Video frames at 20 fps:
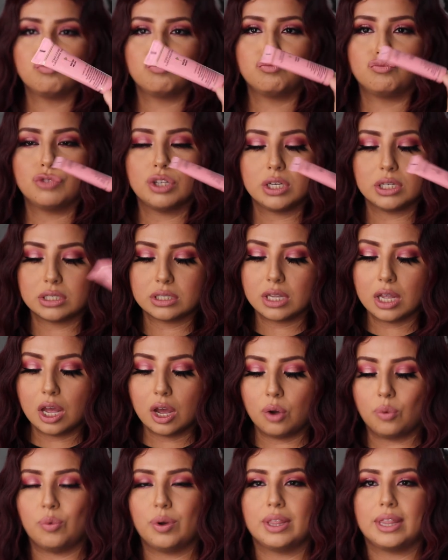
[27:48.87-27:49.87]
this
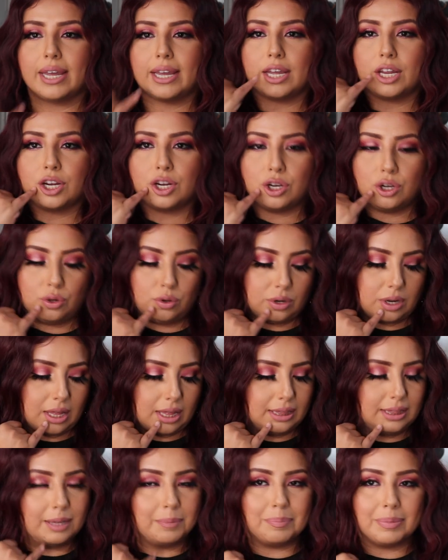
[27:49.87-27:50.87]
with like a nude
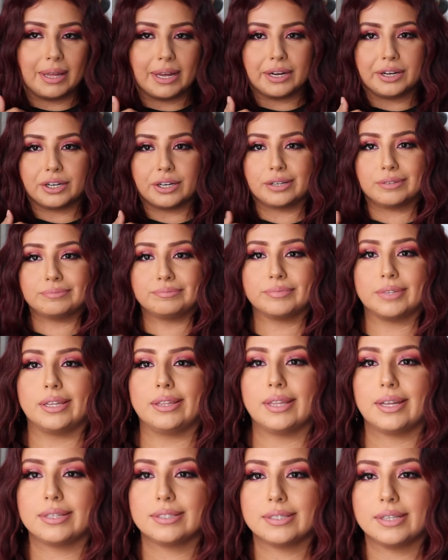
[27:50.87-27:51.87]
lip liner,
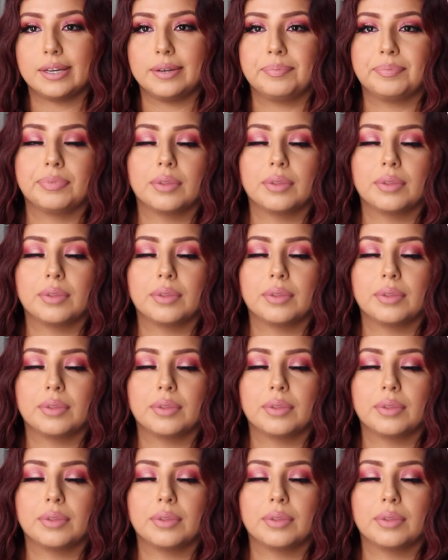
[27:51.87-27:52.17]
and that's it.